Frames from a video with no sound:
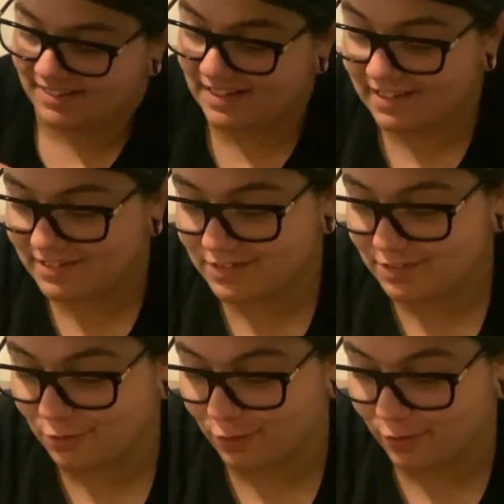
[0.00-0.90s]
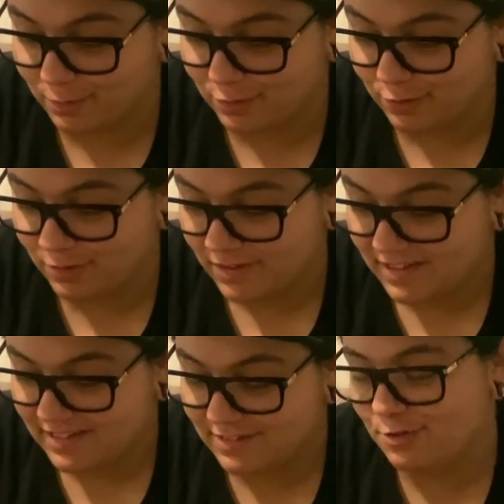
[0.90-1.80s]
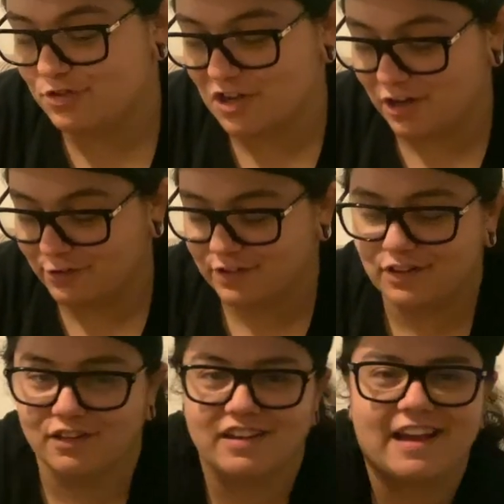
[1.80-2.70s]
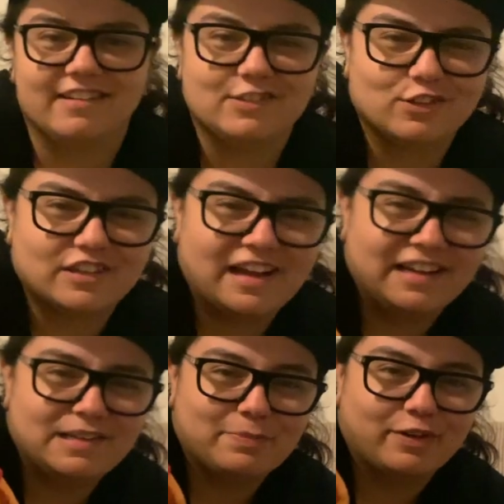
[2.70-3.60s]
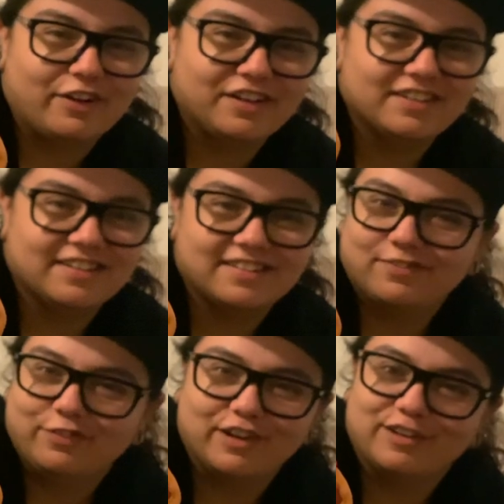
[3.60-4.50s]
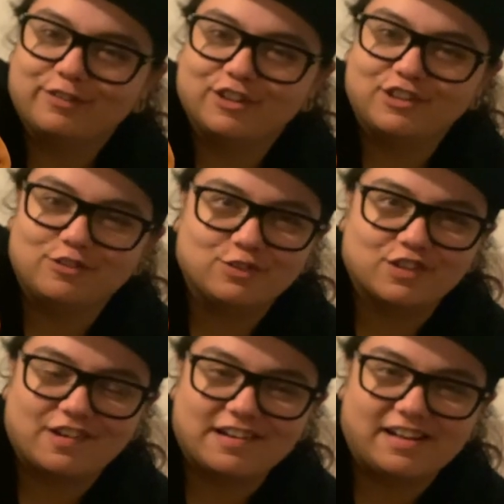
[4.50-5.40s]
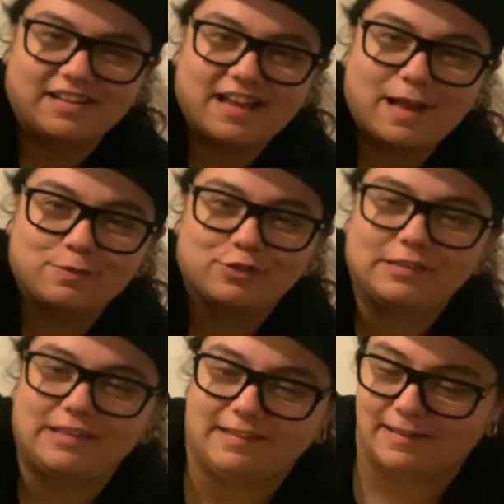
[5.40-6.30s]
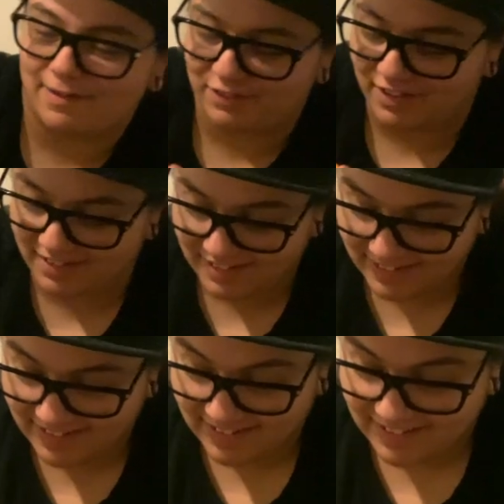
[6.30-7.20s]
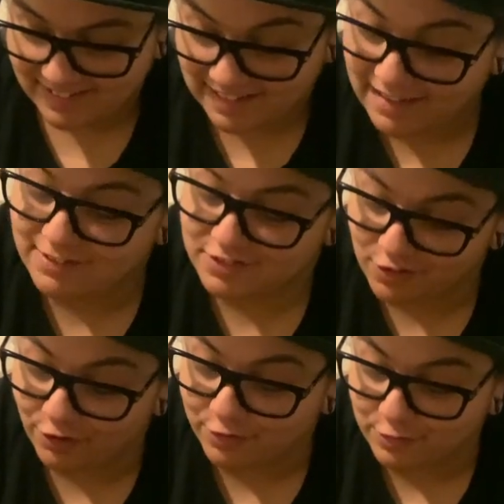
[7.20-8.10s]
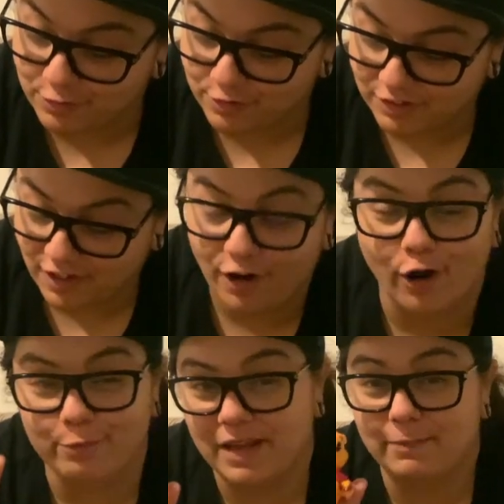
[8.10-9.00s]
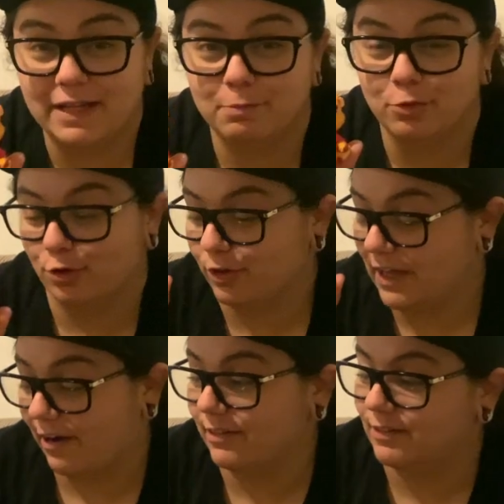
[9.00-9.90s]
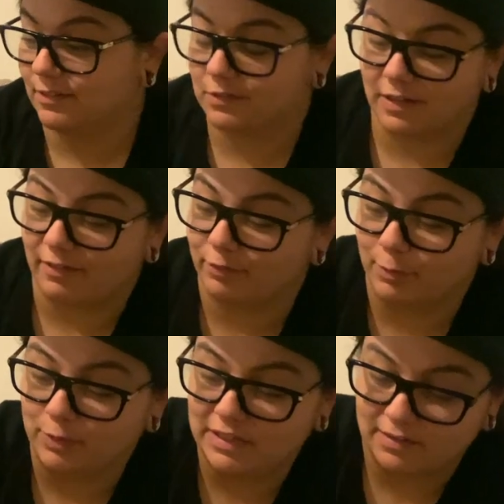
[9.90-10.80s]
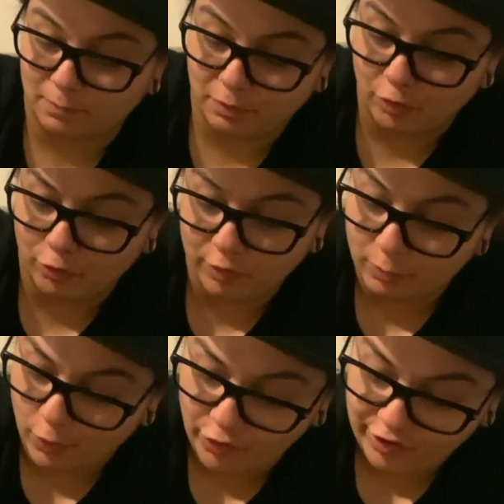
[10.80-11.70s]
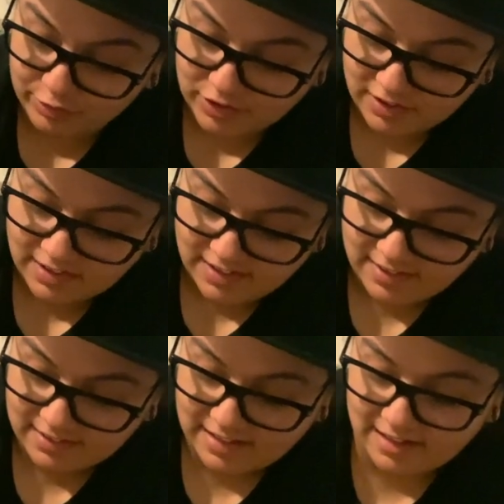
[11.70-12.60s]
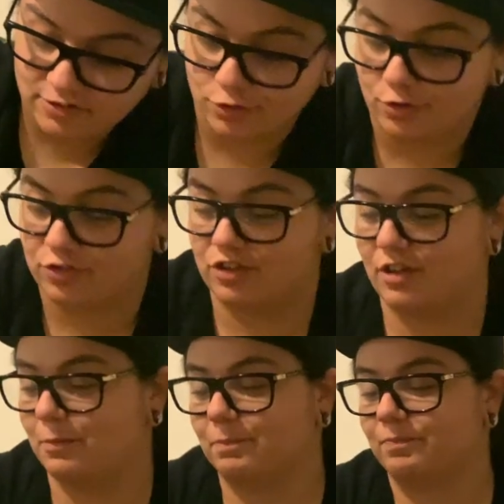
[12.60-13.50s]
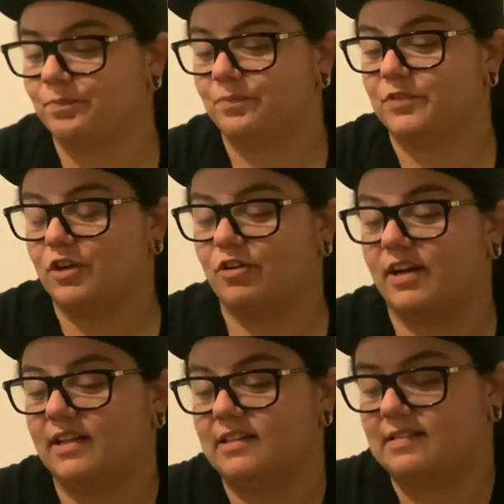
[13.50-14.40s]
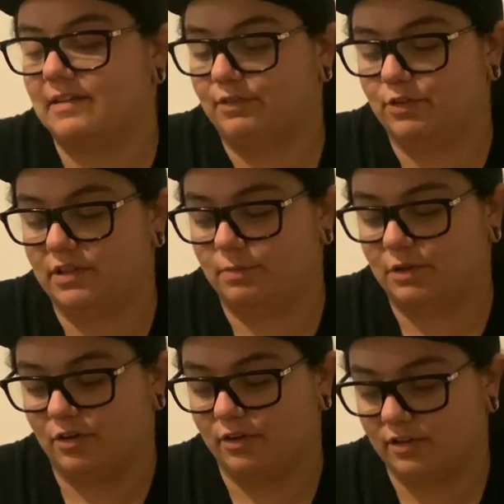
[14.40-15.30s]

That is adorable. He's got his tongue sticking out and he's got the honey pot. Very, very cute soda. Absolutely love it. That is so good. I hope they make more characters uh, from the Winnie the Pooh world. That's awesome. All right, let's have a look at the Pog.